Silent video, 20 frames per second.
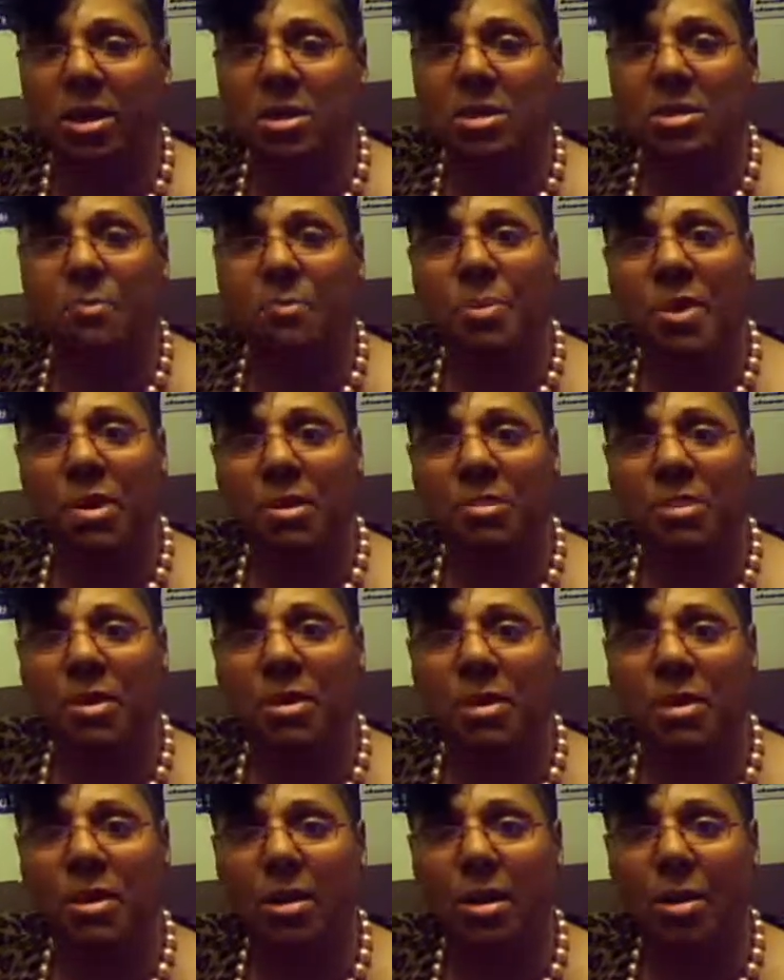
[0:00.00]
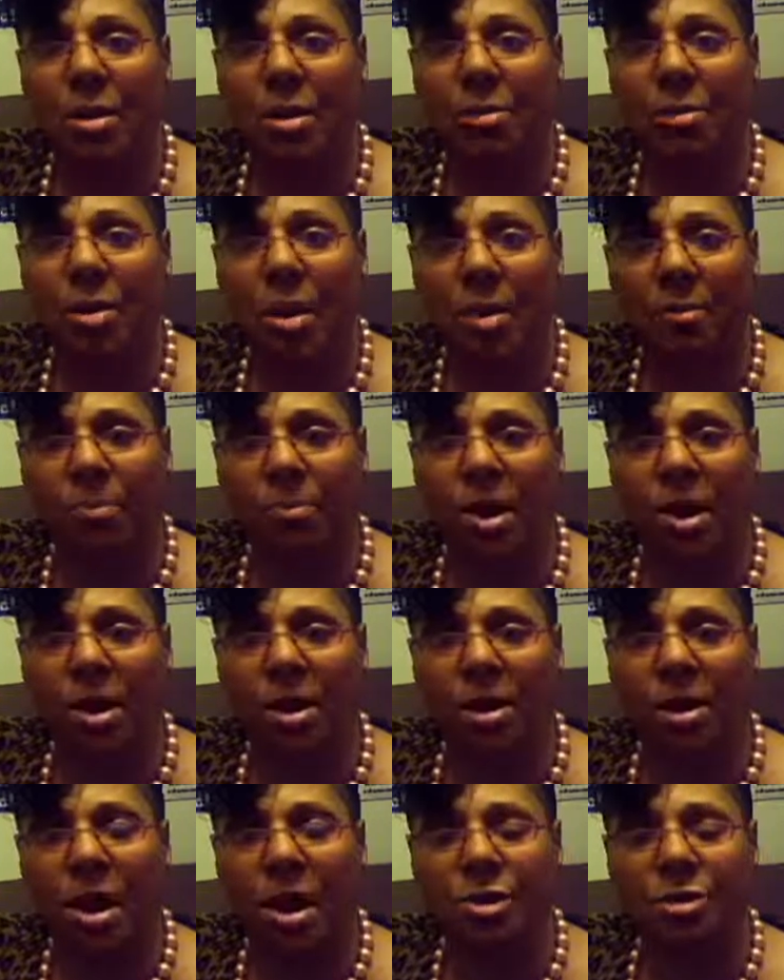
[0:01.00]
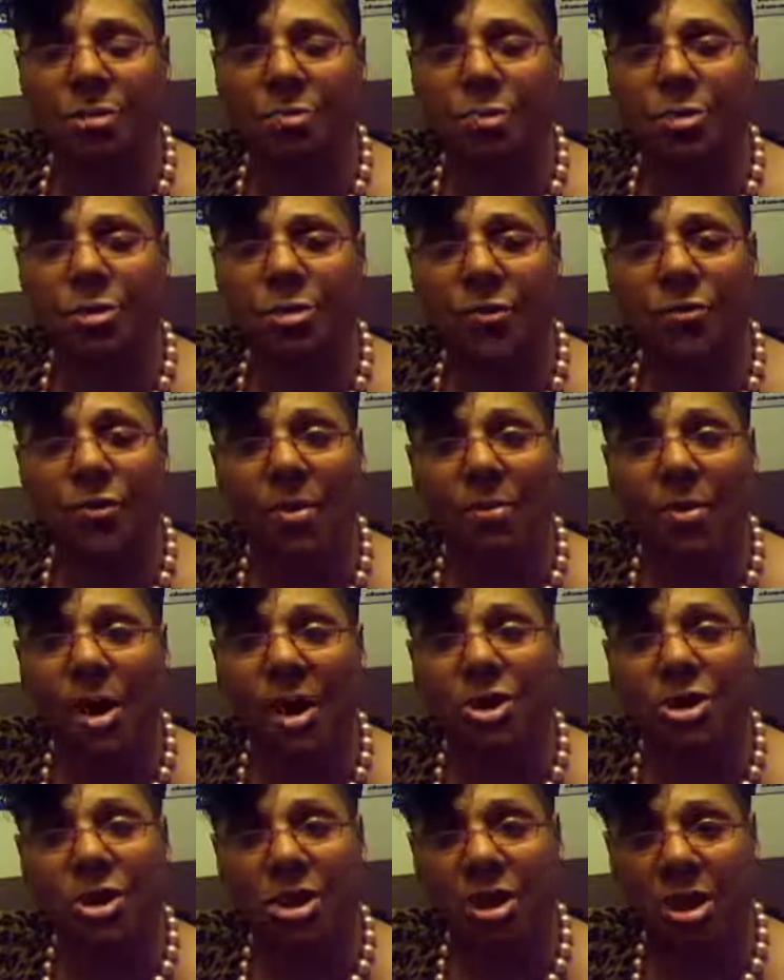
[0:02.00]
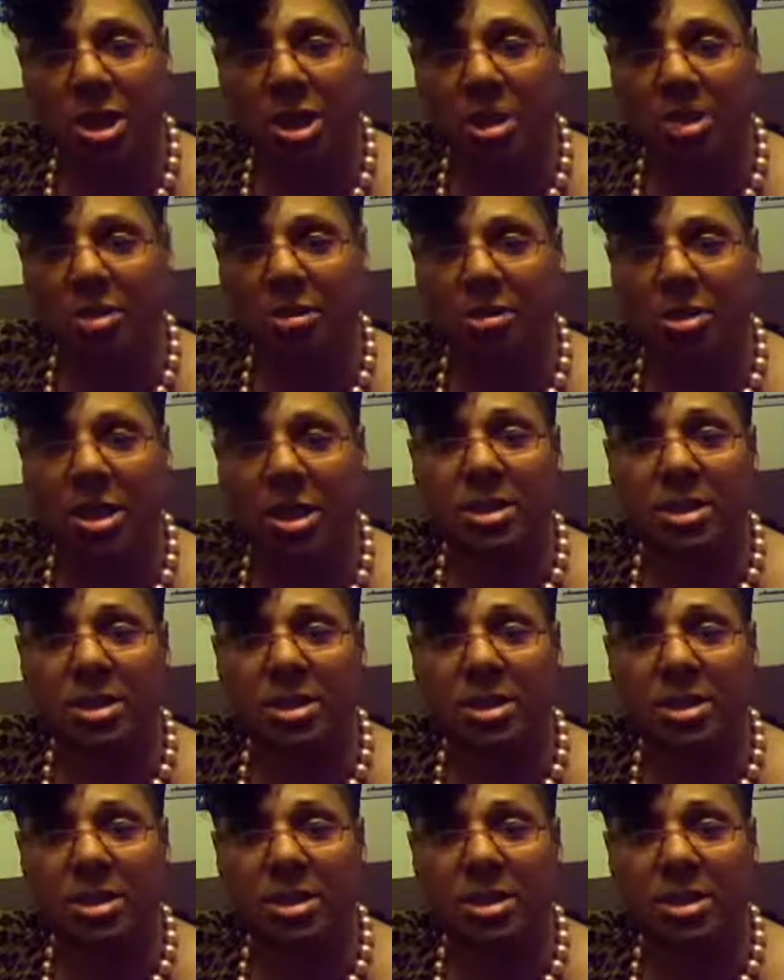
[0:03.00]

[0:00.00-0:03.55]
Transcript: superior work product contribution from engineers